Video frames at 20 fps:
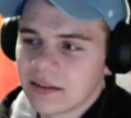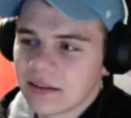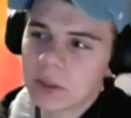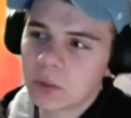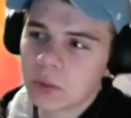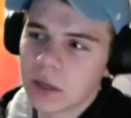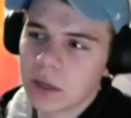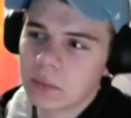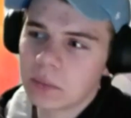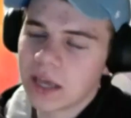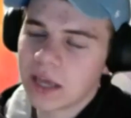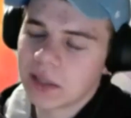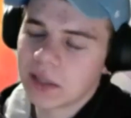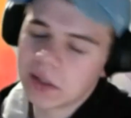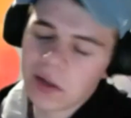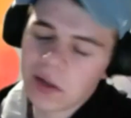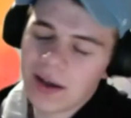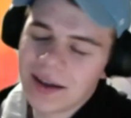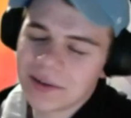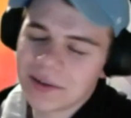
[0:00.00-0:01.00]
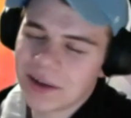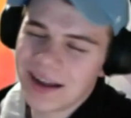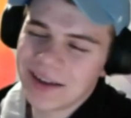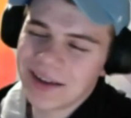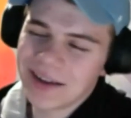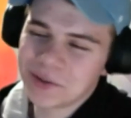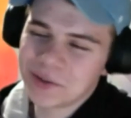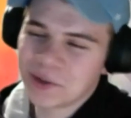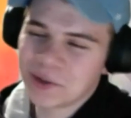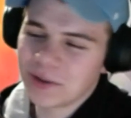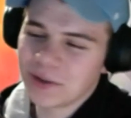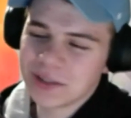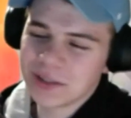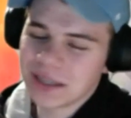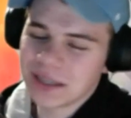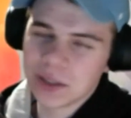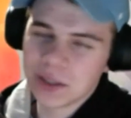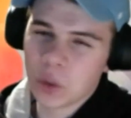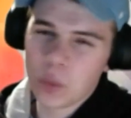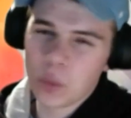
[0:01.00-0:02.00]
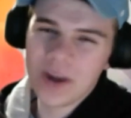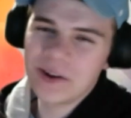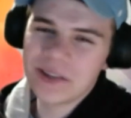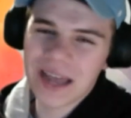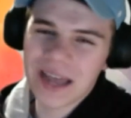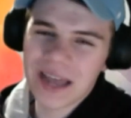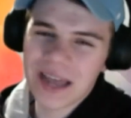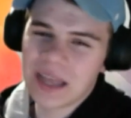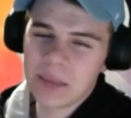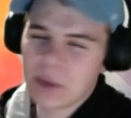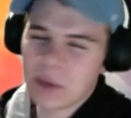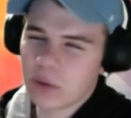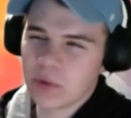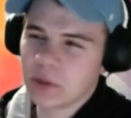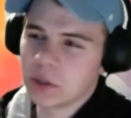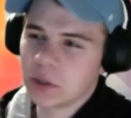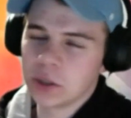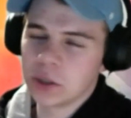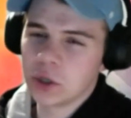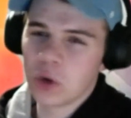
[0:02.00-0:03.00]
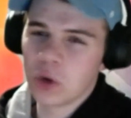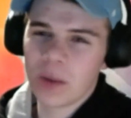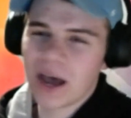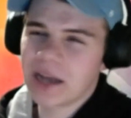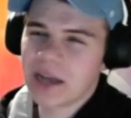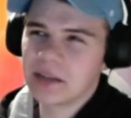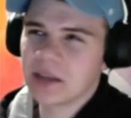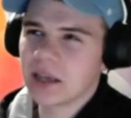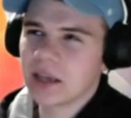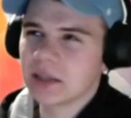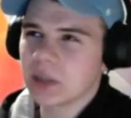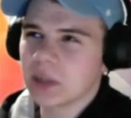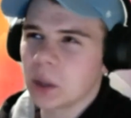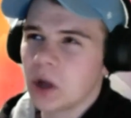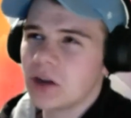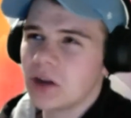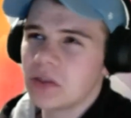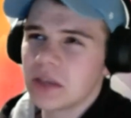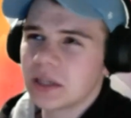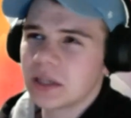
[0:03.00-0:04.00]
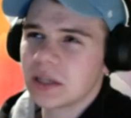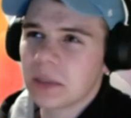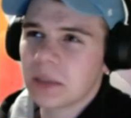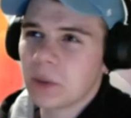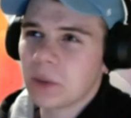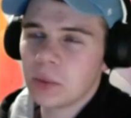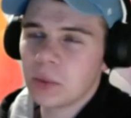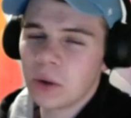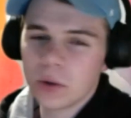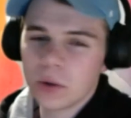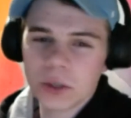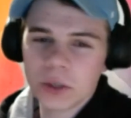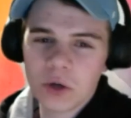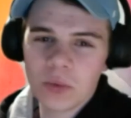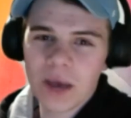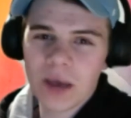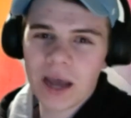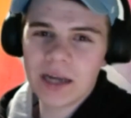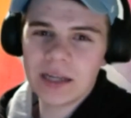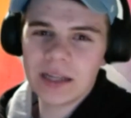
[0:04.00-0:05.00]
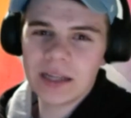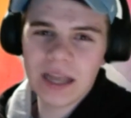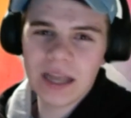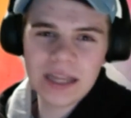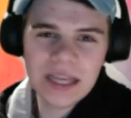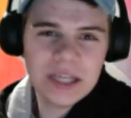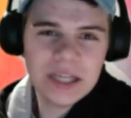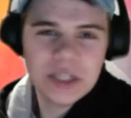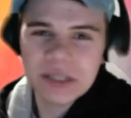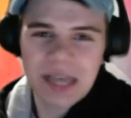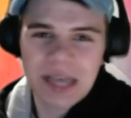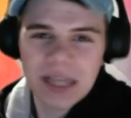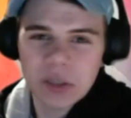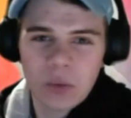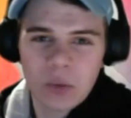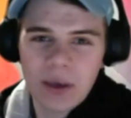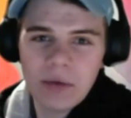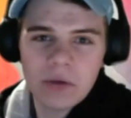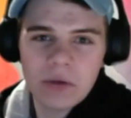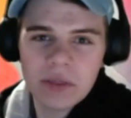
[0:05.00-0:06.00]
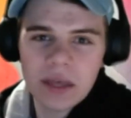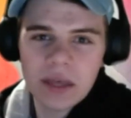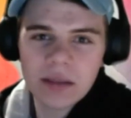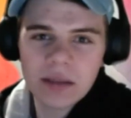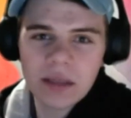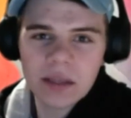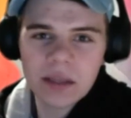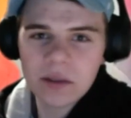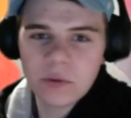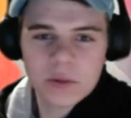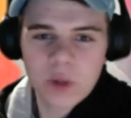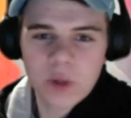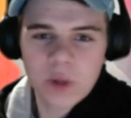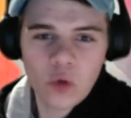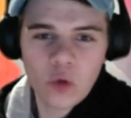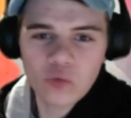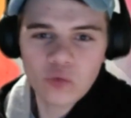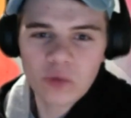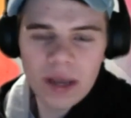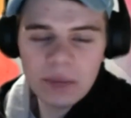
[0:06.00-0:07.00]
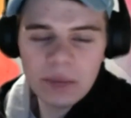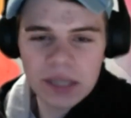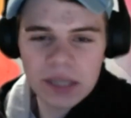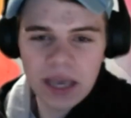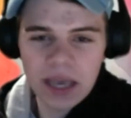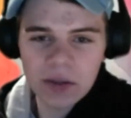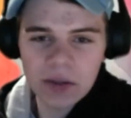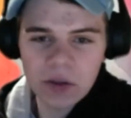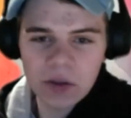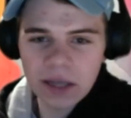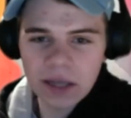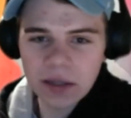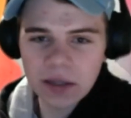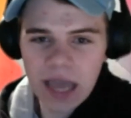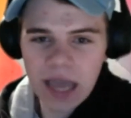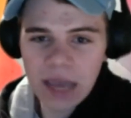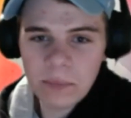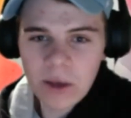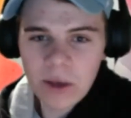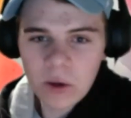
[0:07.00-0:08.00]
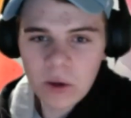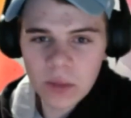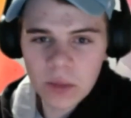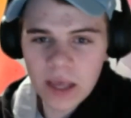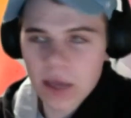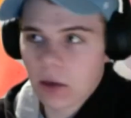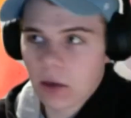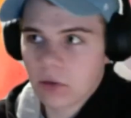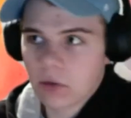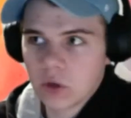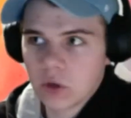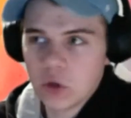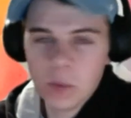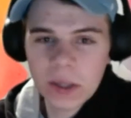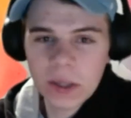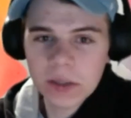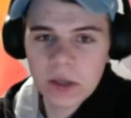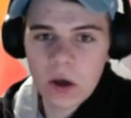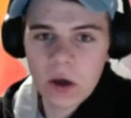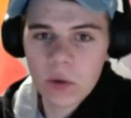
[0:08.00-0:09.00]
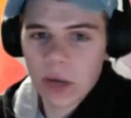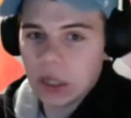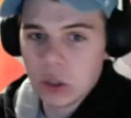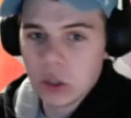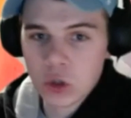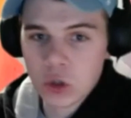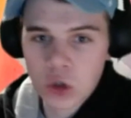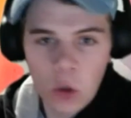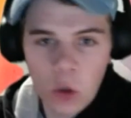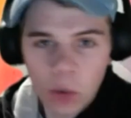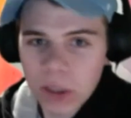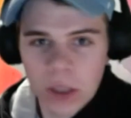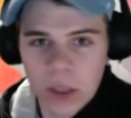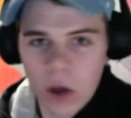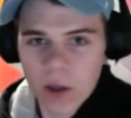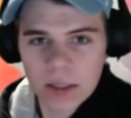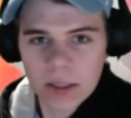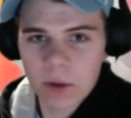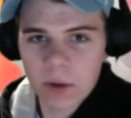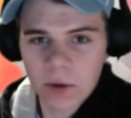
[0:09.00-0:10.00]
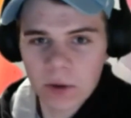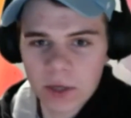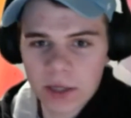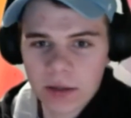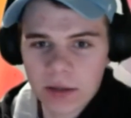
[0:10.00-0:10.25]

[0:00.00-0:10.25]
wingman, so I don't know. It's a weird dynamic with Joe Biden because a lot of things come out about Joe Biden and he just gets away with it. Like there was a whole rape scandal that came out like 2 months ago and no one talked about it